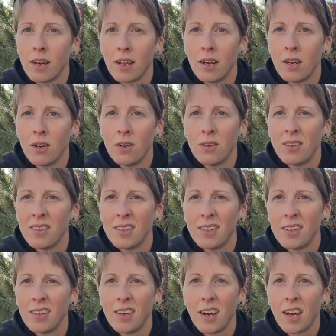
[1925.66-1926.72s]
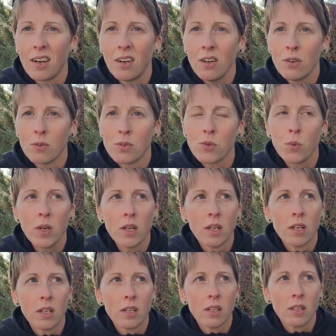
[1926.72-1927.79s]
I don't know, it was weird.